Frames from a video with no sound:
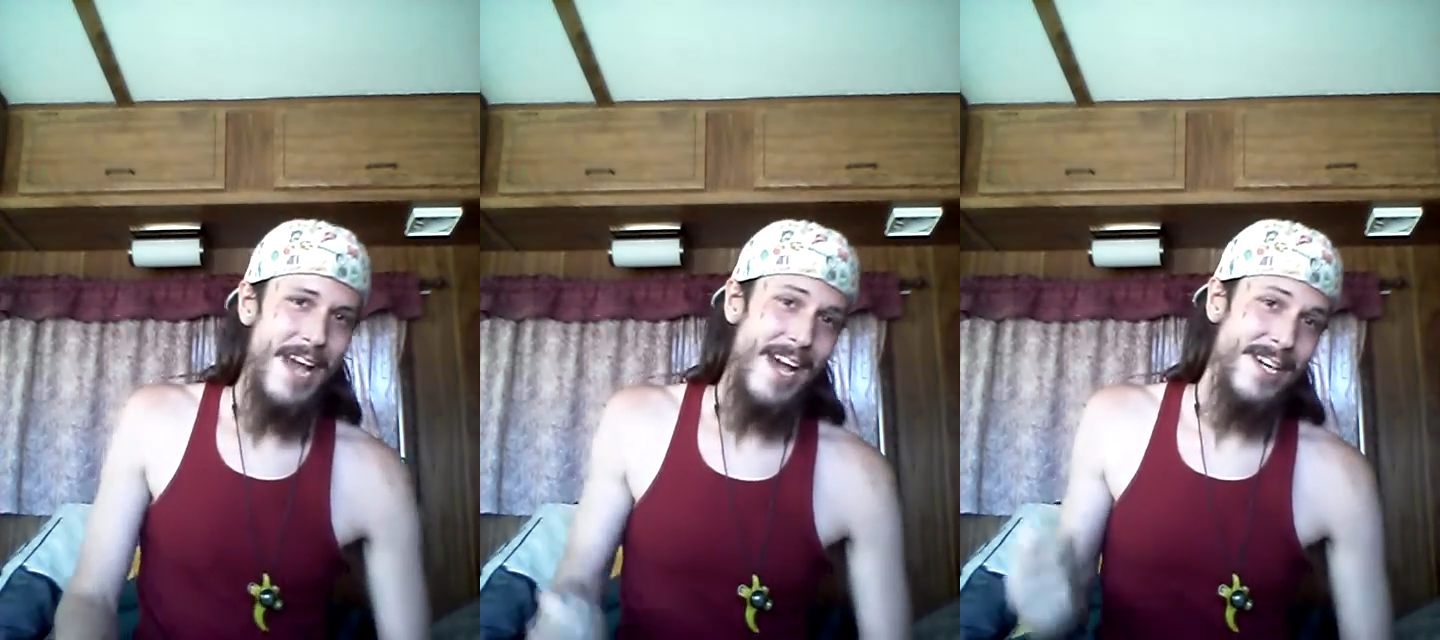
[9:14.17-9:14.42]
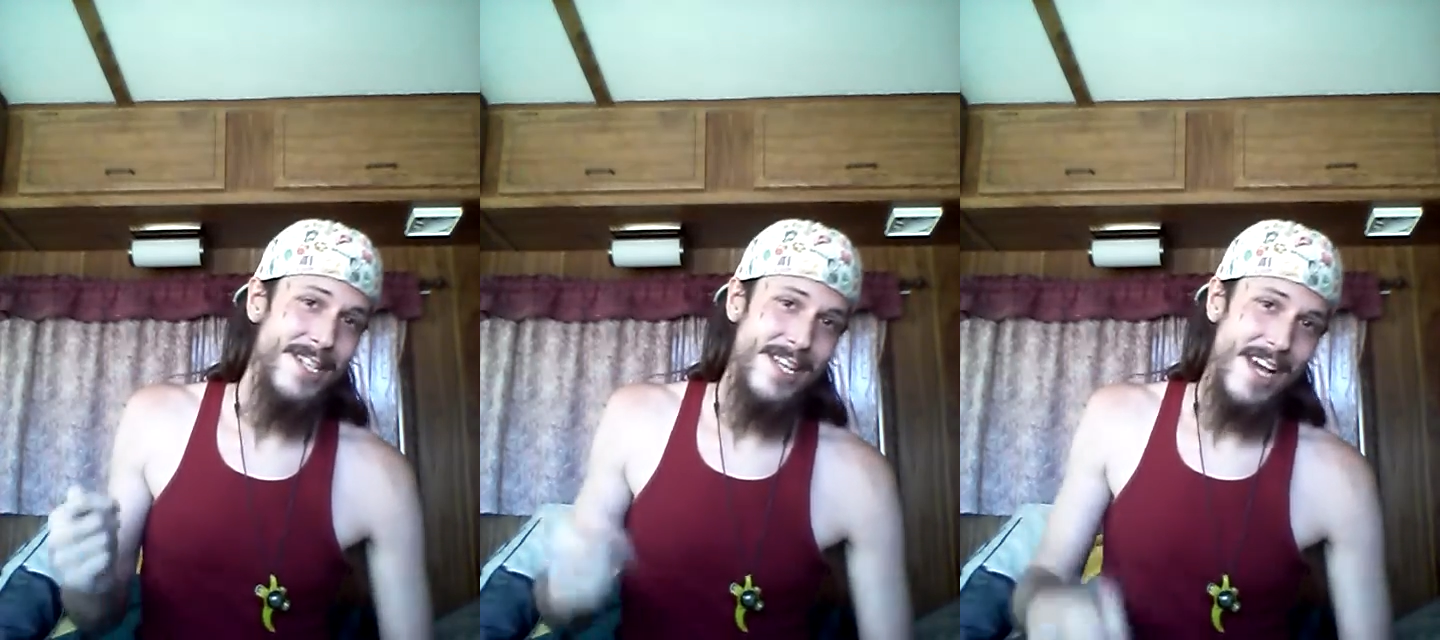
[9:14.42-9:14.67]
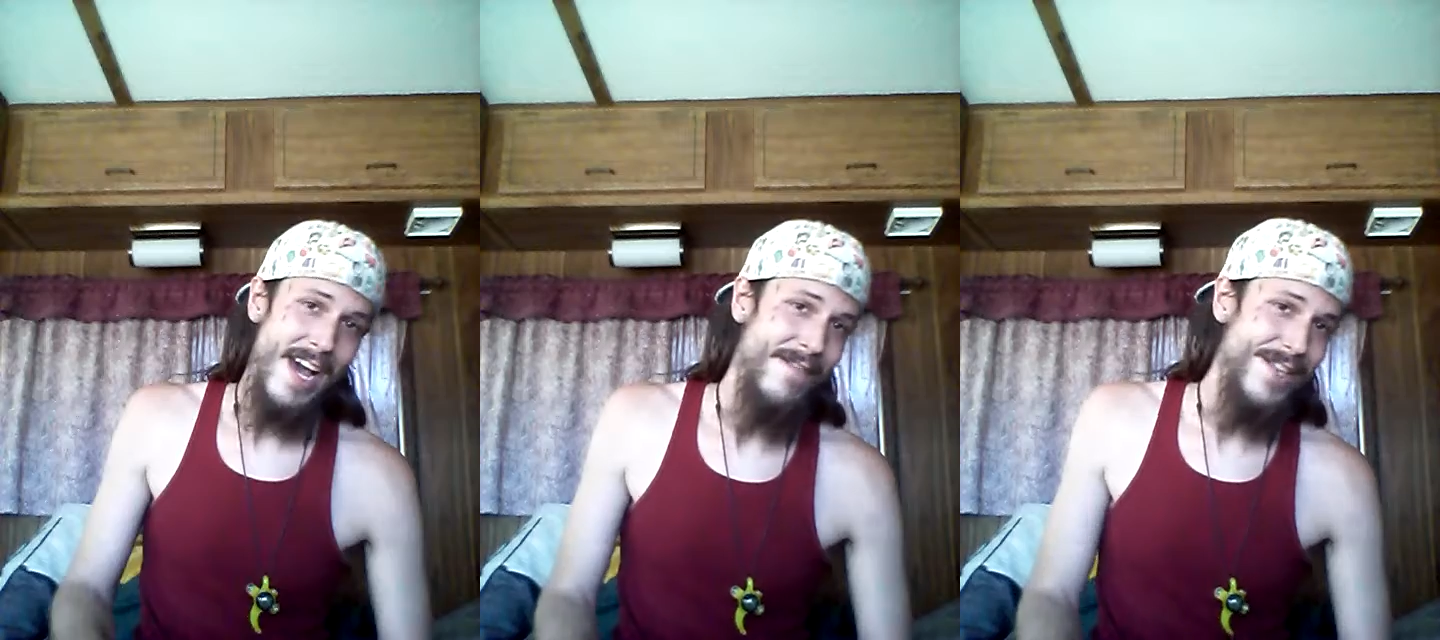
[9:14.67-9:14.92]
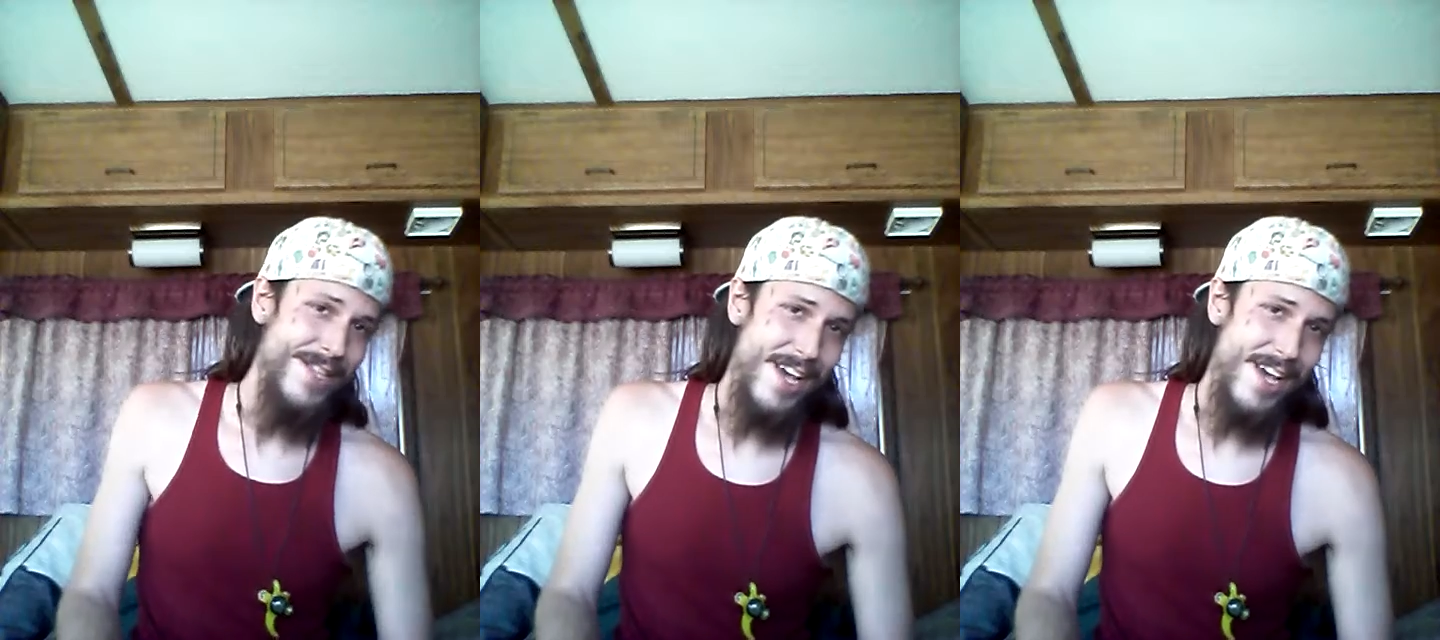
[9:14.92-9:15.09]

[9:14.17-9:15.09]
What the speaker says: actually have a